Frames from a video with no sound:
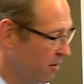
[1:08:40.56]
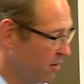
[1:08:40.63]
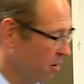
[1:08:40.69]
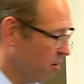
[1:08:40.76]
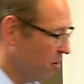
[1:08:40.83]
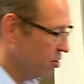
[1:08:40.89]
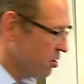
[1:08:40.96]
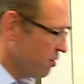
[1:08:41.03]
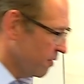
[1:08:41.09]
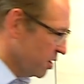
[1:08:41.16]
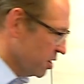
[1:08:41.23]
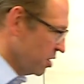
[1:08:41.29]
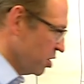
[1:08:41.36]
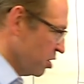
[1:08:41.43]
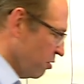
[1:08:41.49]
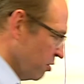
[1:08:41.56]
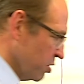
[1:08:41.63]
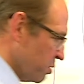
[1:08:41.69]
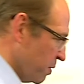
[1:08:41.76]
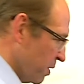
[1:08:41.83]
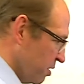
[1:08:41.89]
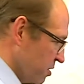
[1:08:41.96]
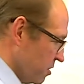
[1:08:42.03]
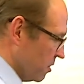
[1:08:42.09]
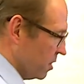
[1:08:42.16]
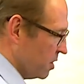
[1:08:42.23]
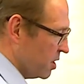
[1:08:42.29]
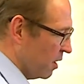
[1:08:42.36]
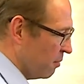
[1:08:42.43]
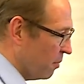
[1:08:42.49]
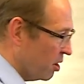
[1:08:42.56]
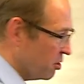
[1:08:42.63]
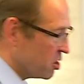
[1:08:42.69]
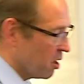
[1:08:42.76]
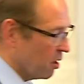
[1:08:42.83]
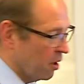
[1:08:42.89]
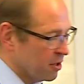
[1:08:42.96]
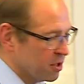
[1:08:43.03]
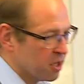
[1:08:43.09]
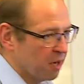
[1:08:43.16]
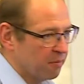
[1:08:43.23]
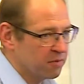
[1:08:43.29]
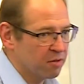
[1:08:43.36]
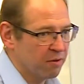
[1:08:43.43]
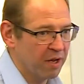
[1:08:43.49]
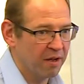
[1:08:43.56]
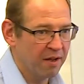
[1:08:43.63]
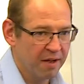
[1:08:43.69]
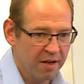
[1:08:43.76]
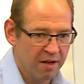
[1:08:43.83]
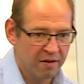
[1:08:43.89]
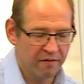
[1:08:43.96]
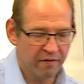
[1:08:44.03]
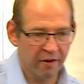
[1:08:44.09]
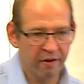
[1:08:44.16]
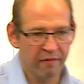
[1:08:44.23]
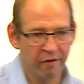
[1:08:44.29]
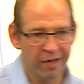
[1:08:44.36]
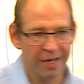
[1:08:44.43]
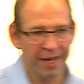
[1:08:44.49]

the cost of this insurance because, as I said, most clients come to it very, very